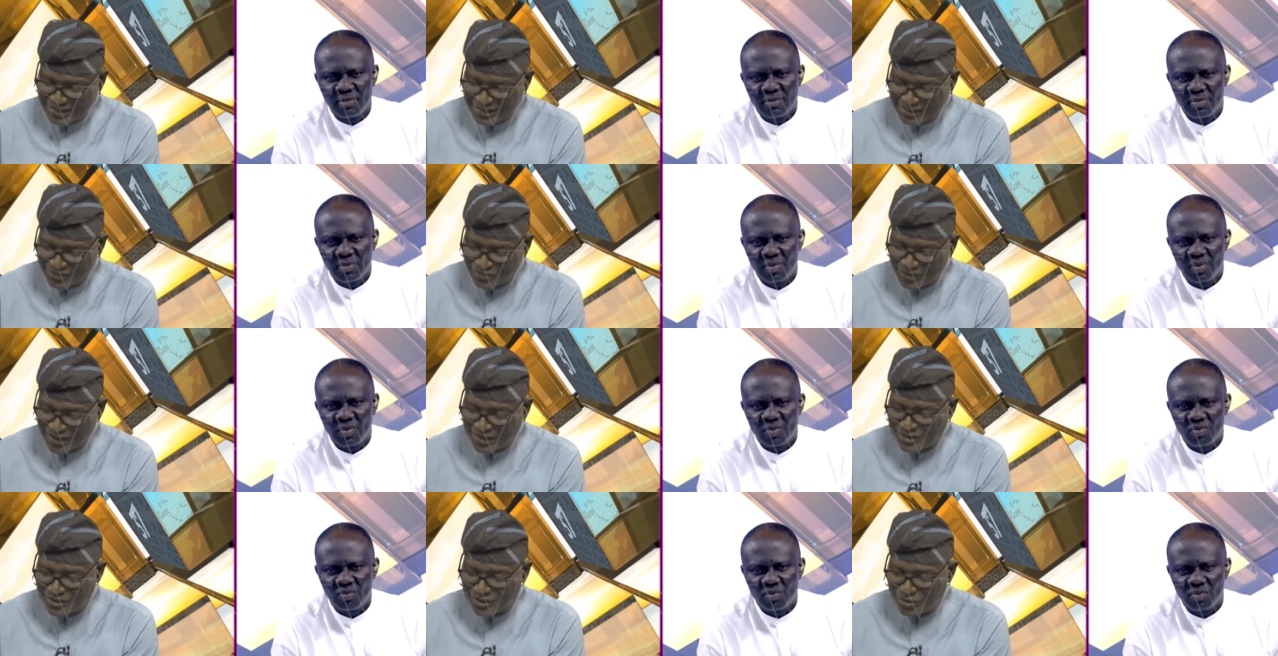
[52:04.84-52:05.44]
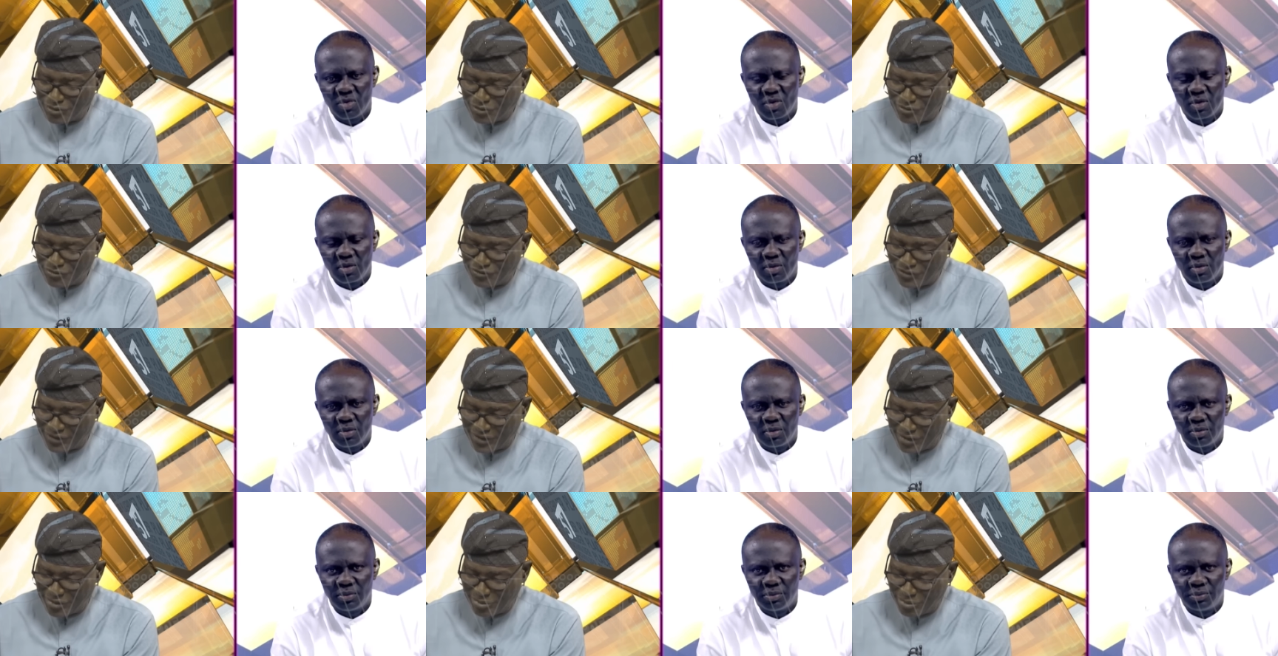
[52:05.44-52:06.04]
Speaker 1: Uh, thank you
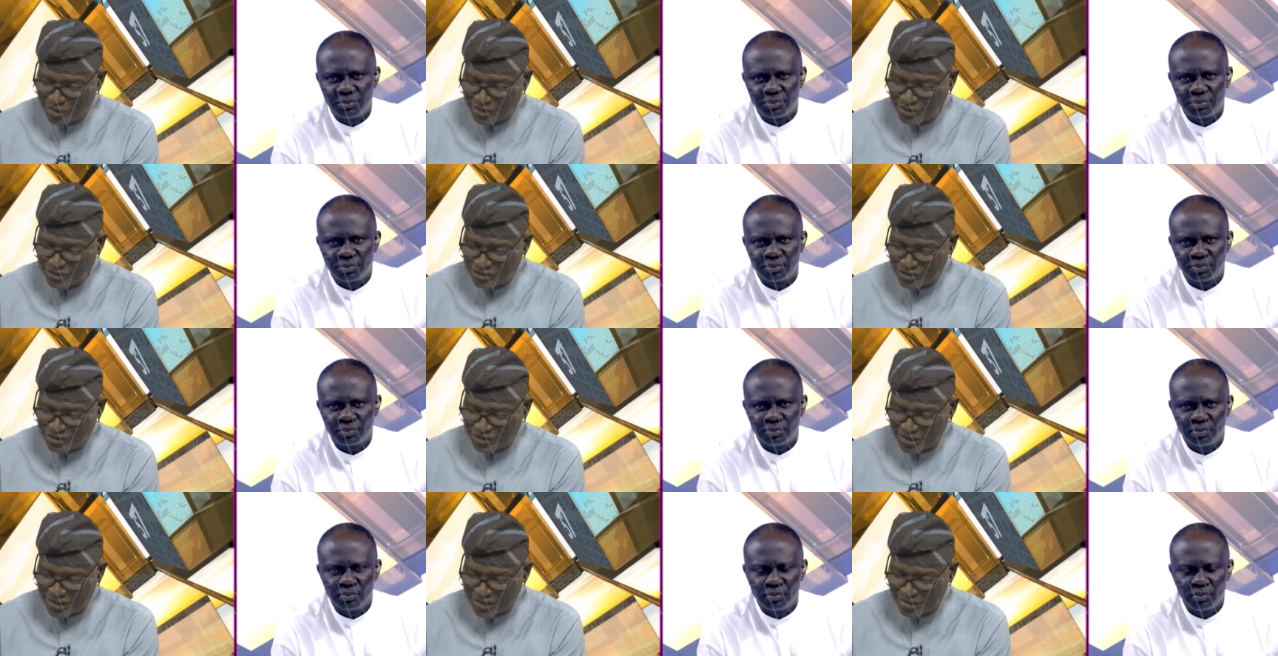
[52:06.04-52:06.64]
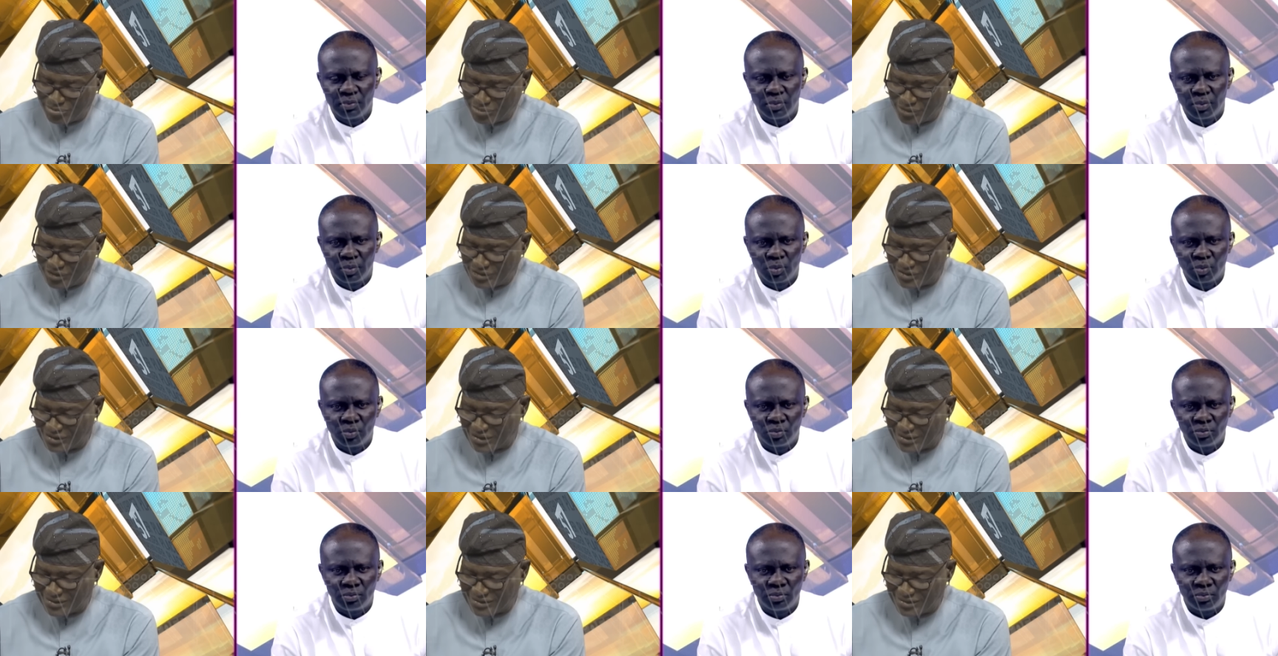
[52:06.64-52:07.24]
very much, uh,
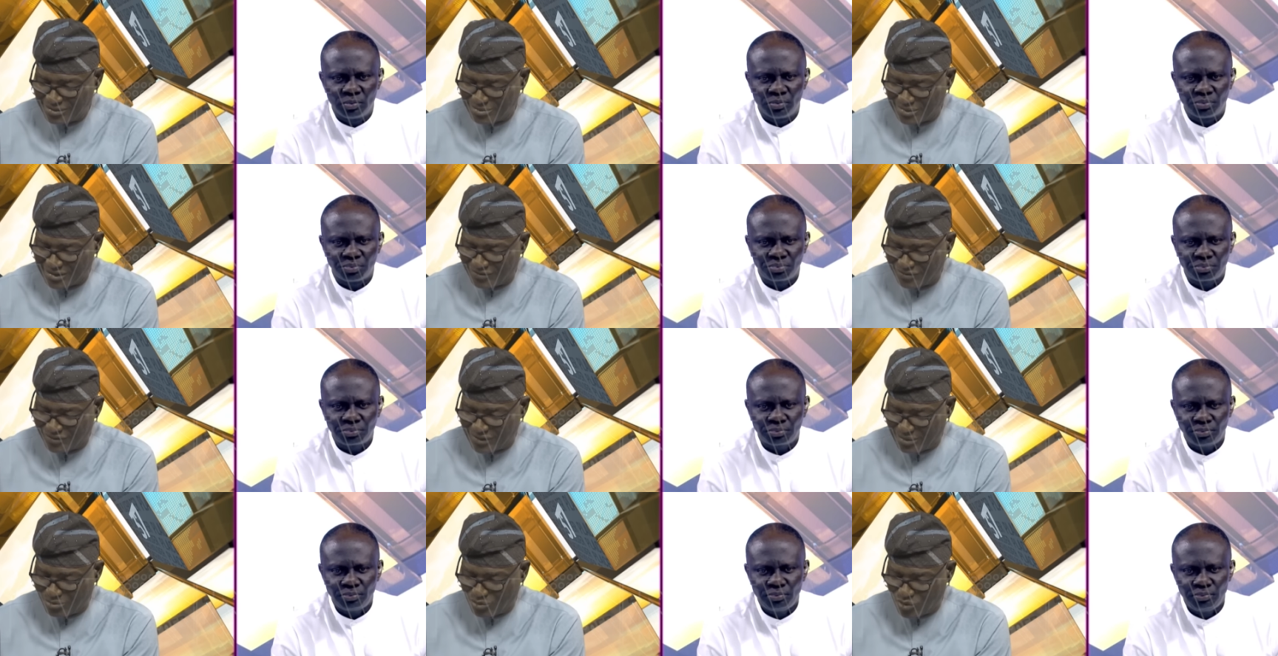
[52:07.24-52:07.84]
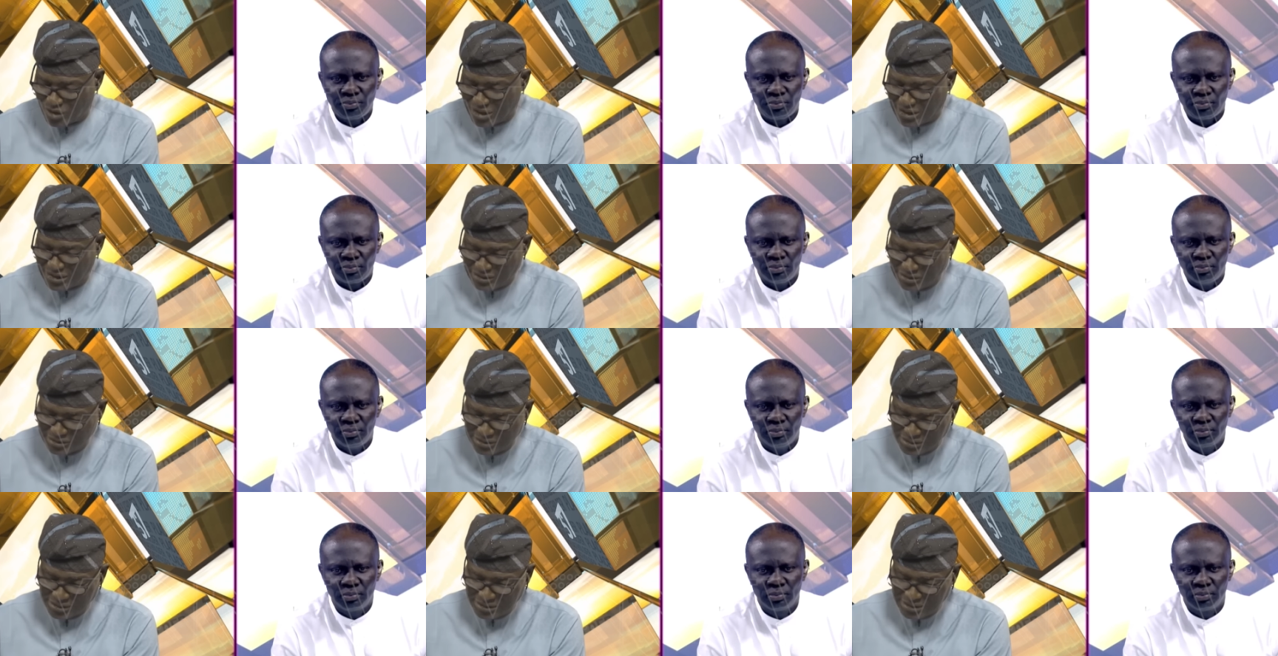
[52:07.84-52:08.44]
Prince Kassim Afegbuwa,
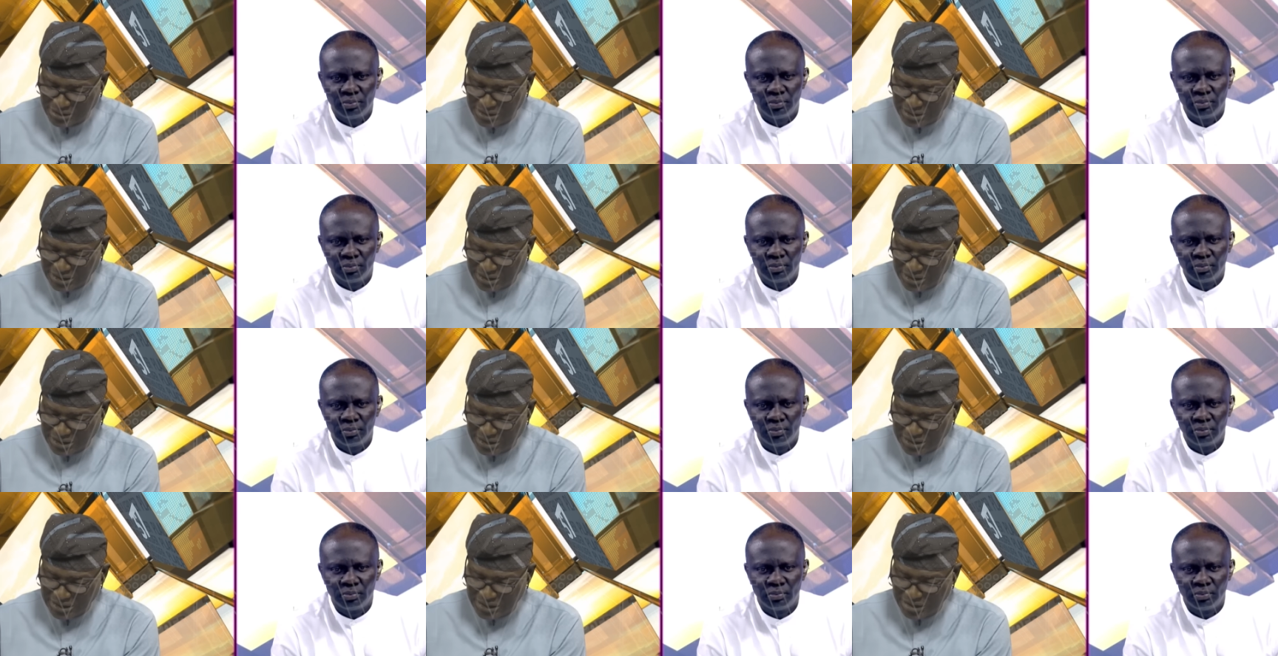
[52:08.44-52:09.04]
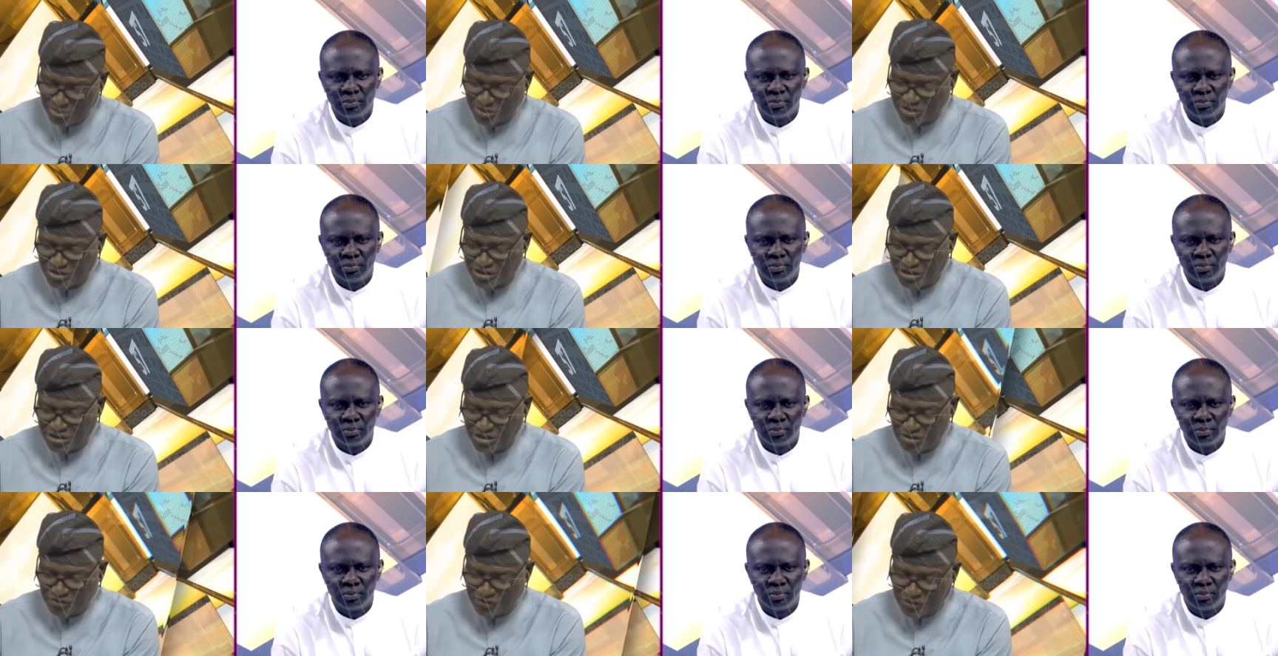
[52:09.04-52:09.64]
uh, A P
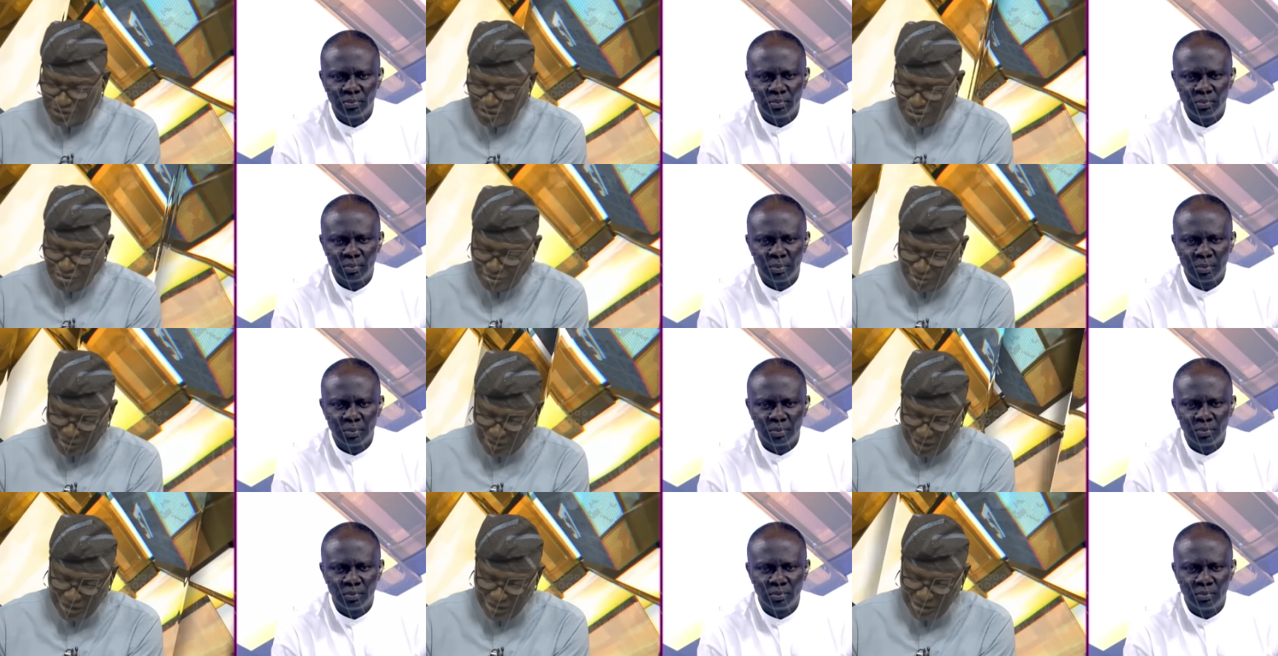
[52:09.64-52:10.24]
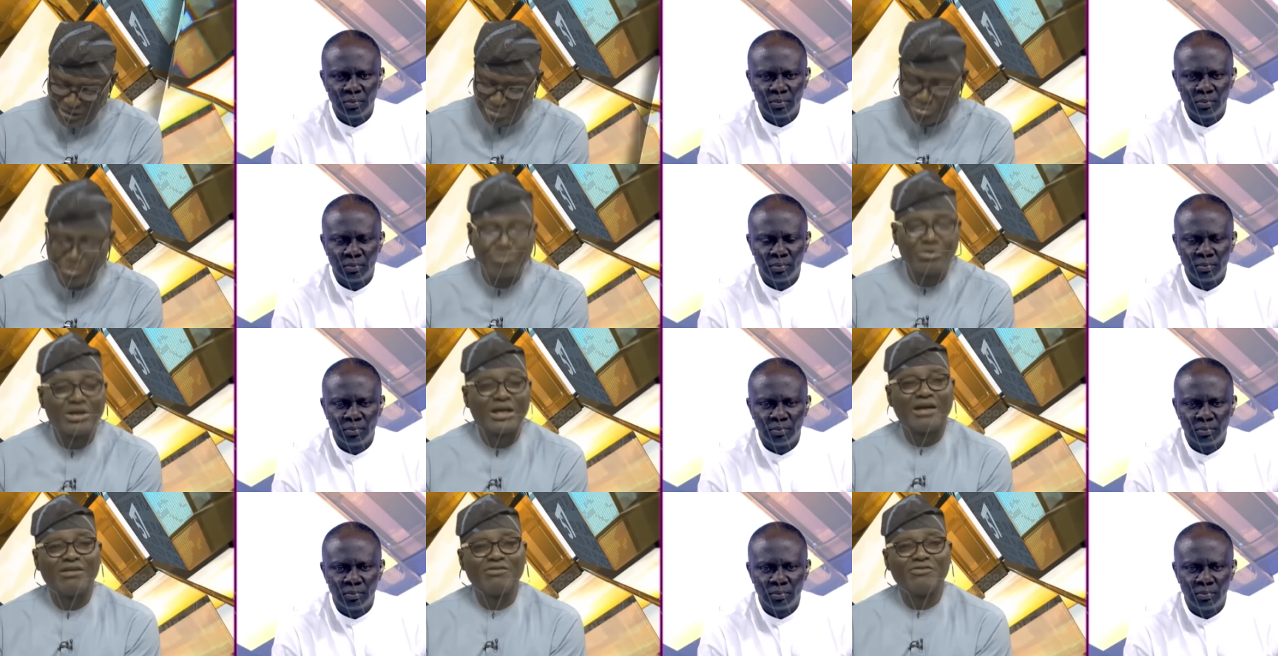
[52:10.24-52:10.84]
C chieftain and uh,
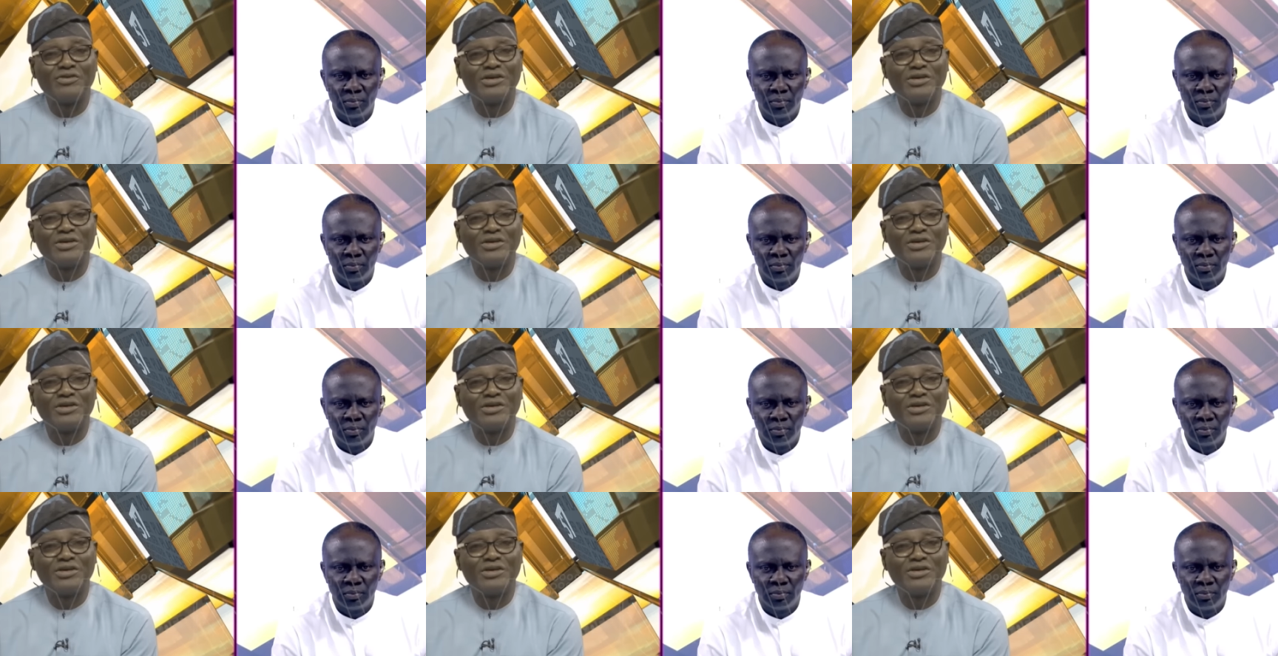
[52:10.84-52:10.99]
public